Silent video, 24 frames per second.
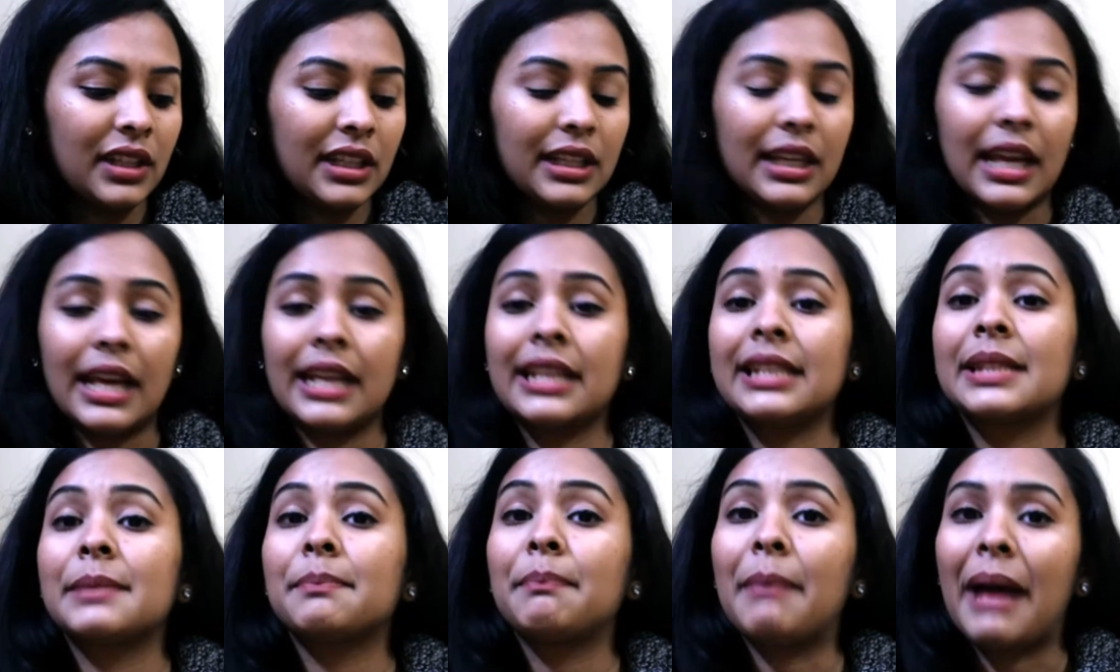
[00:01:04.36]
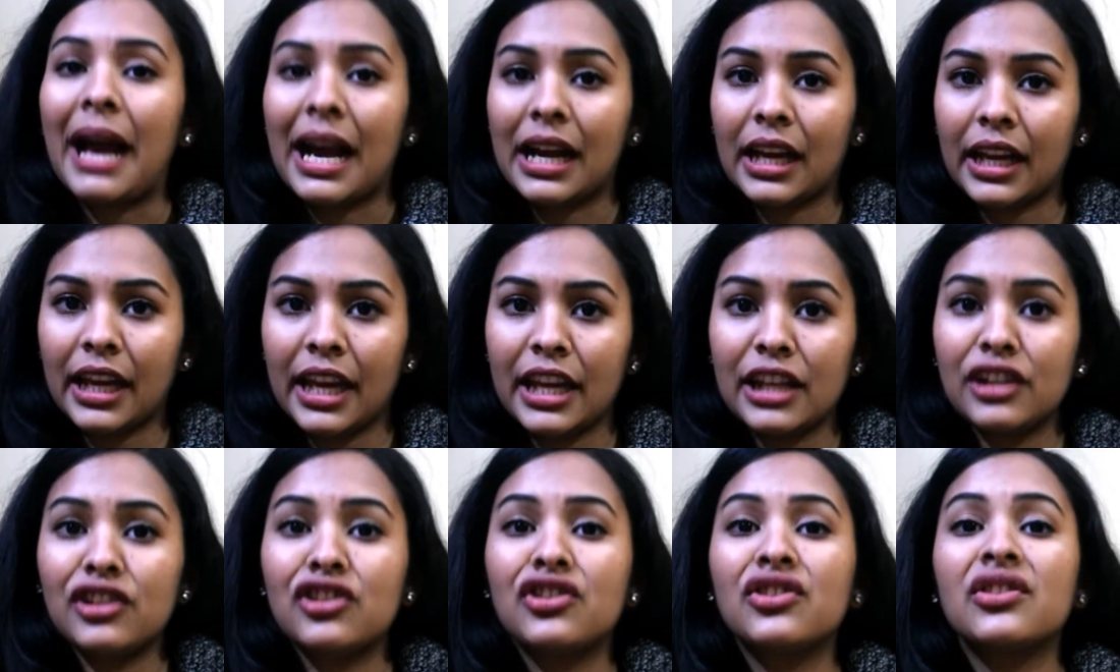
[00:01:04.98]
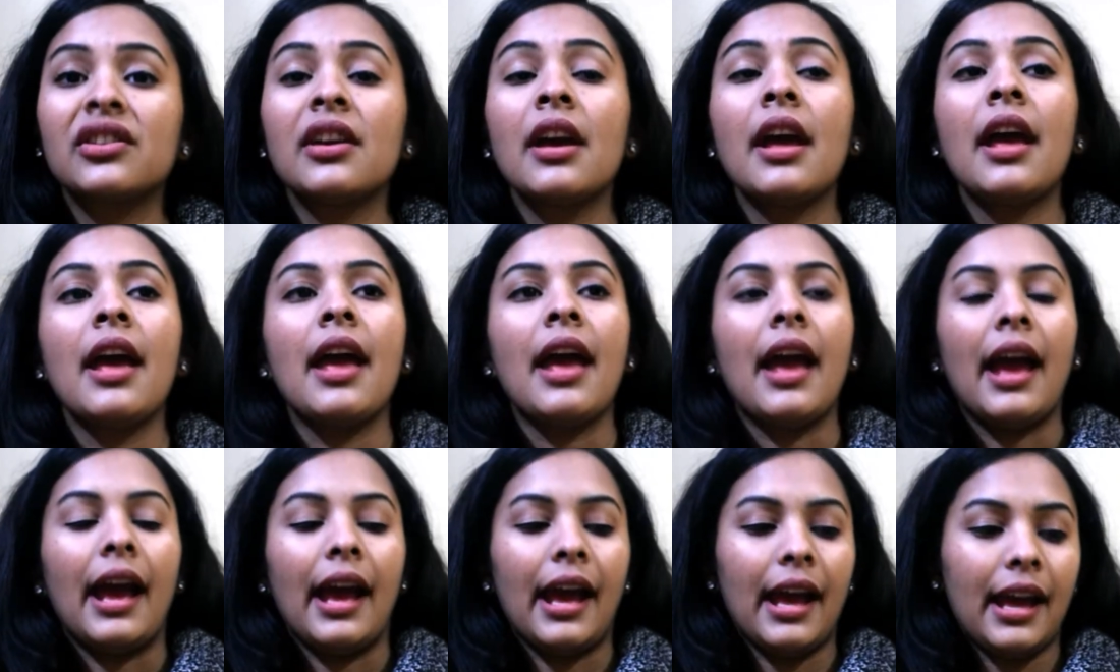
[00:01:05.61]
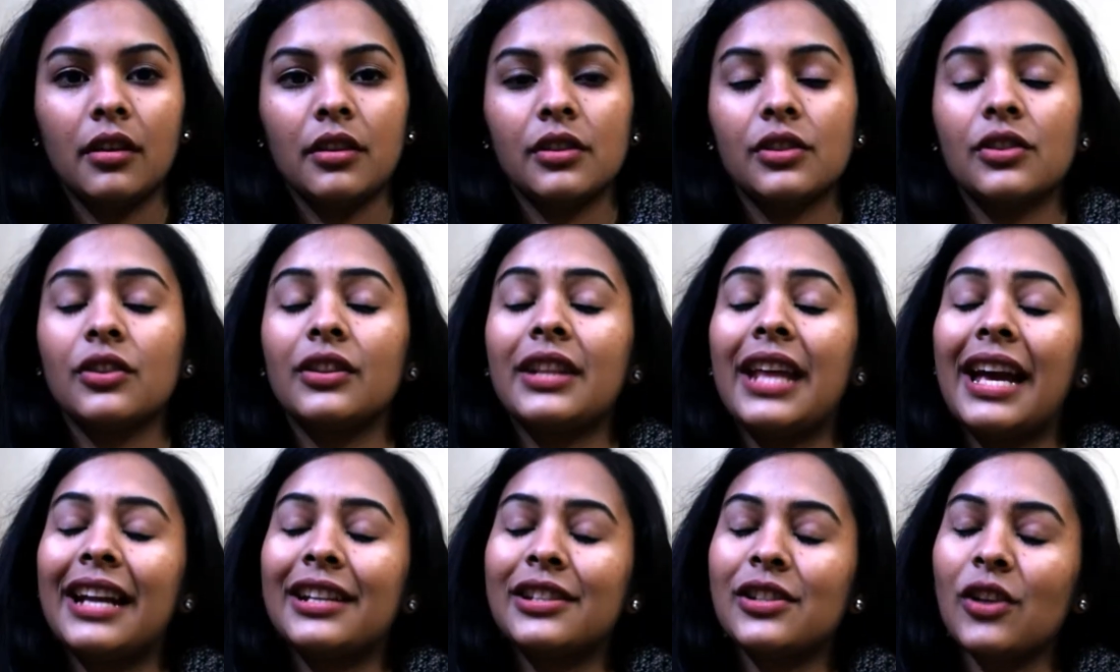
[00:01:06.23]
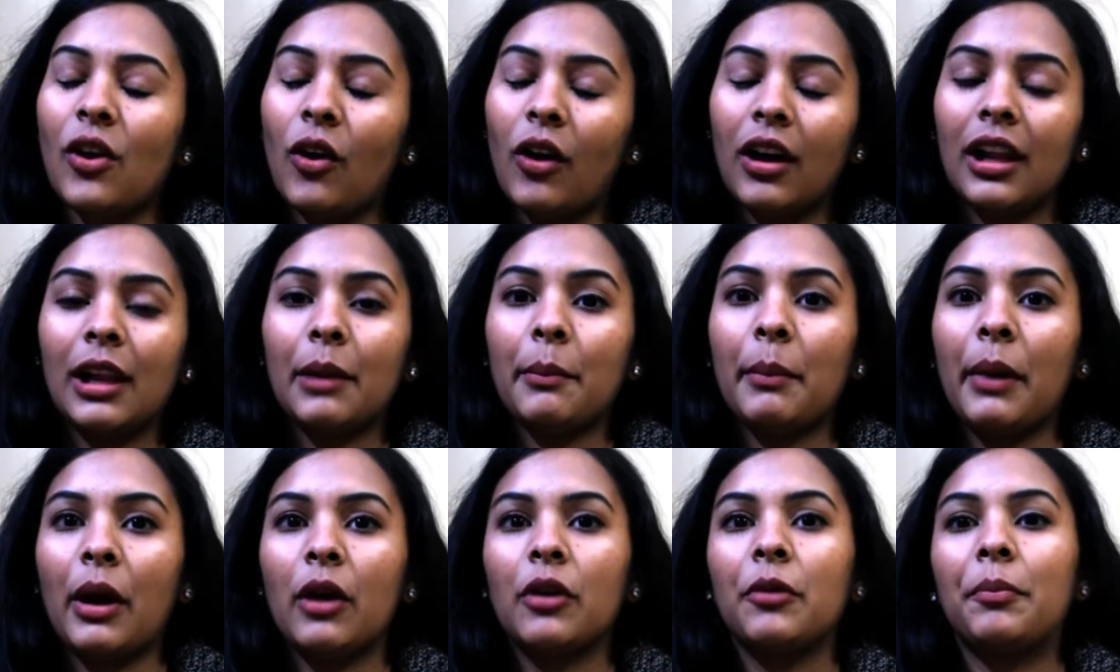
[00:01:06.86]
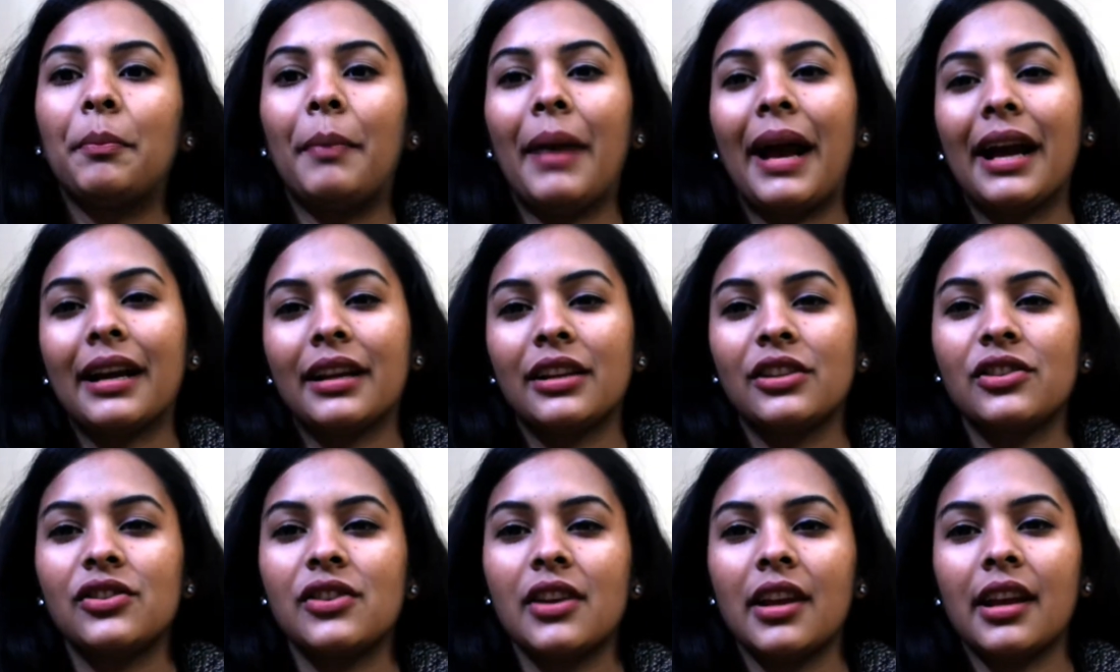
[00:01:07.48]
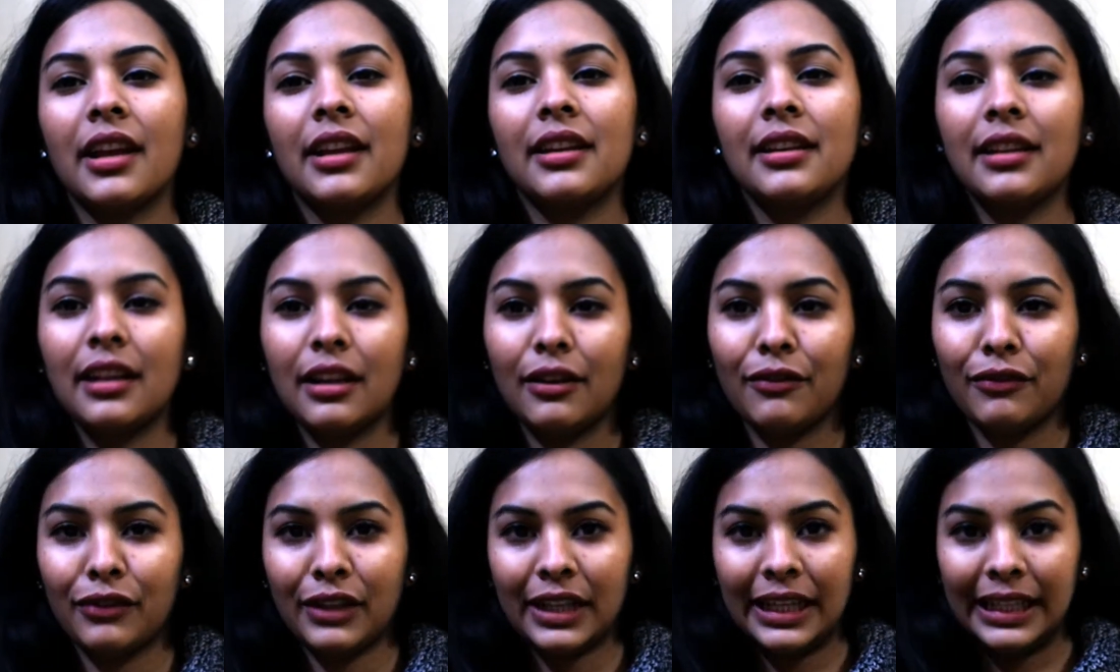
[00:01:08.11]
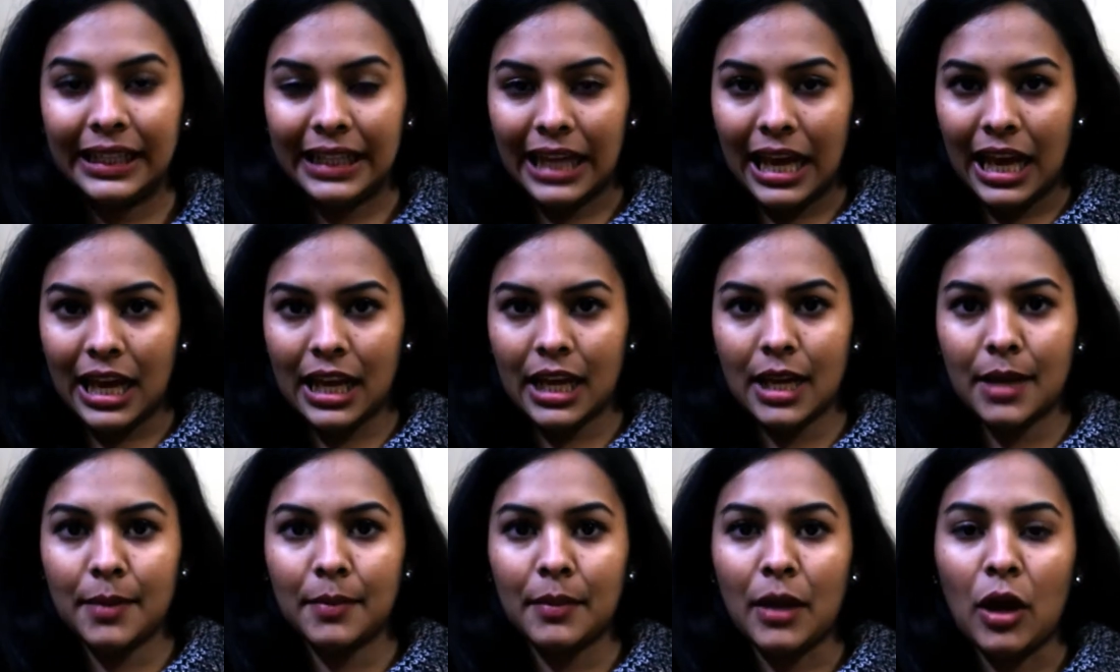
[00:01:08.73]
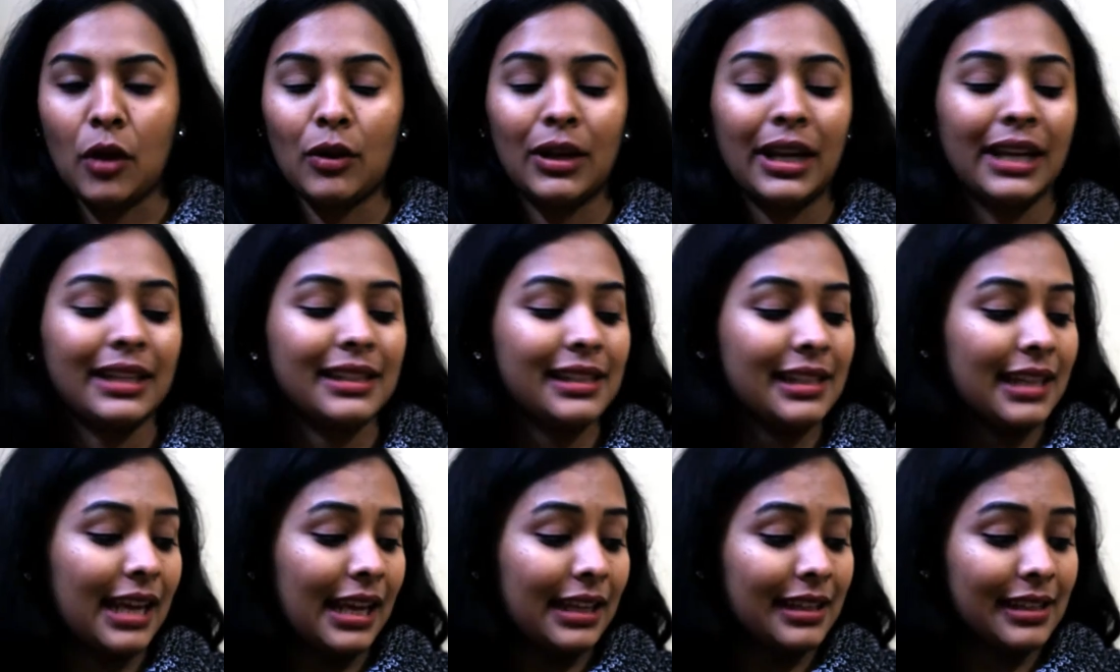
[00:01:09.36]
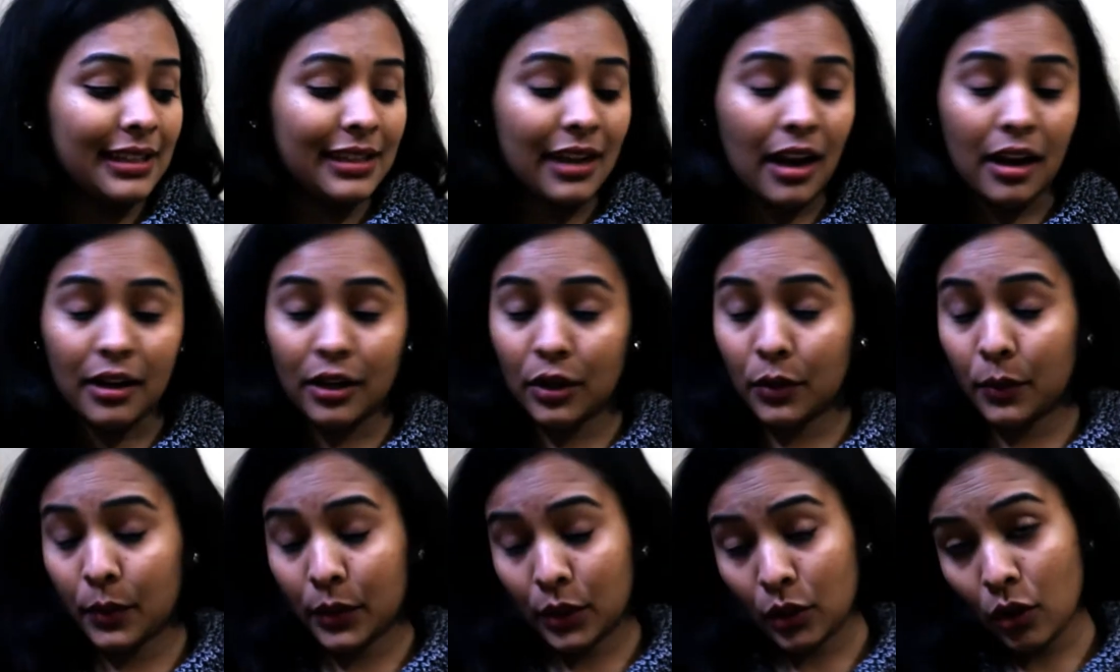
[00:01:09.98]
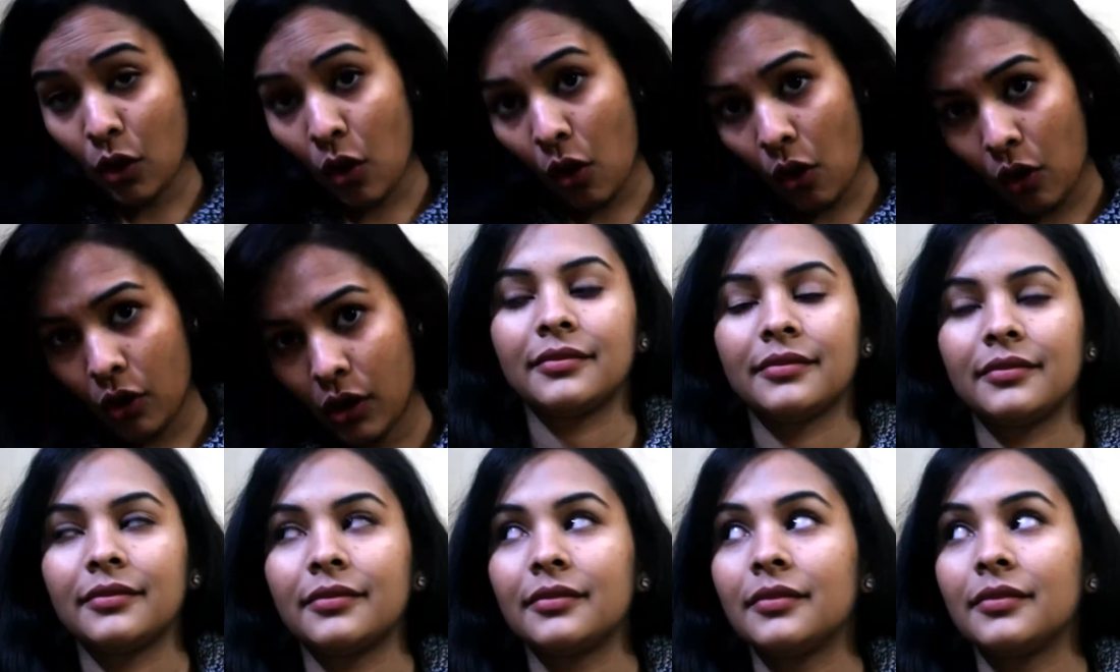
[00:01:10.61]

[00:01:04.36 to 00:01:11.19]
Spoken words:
nice packaged. And so that's all about packaging and delivery time. Now let's get started with the haul.